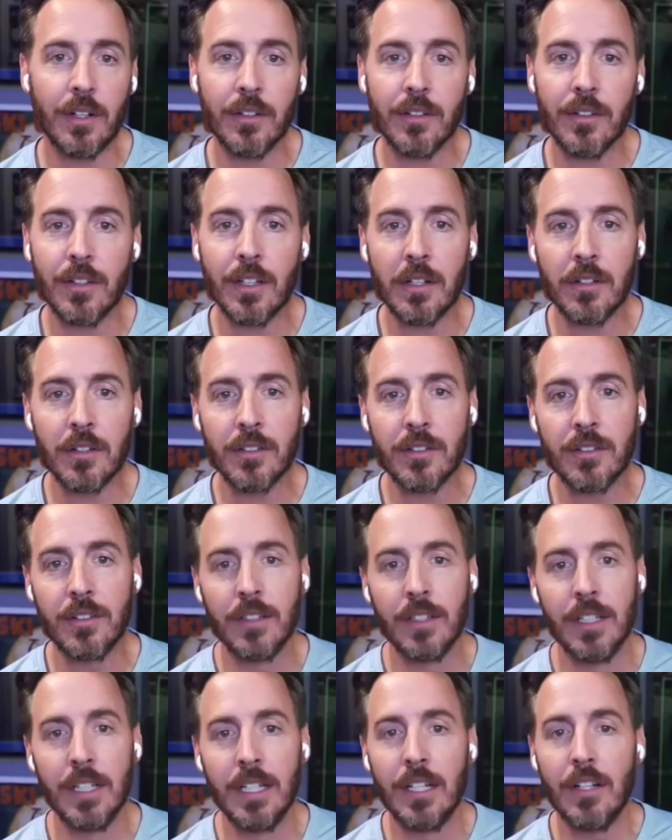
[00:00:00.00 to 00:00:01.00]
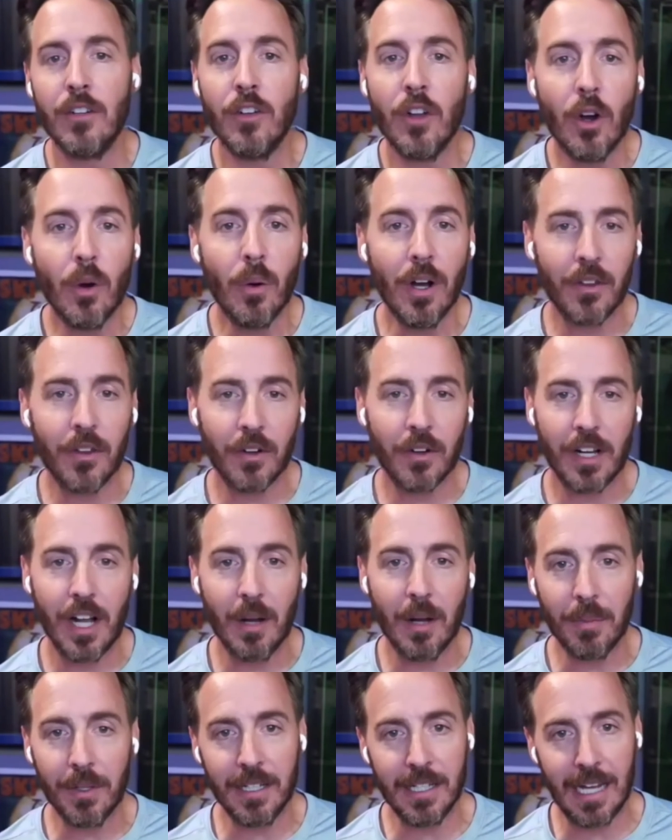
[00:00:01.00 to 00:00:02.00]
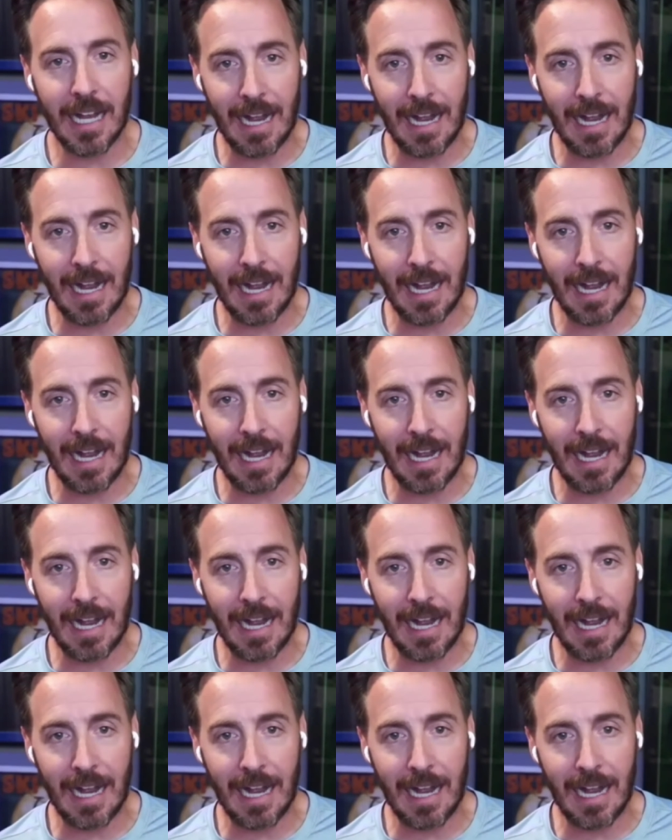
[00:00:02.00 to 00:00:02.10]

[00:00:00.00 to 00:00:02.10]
there's no other company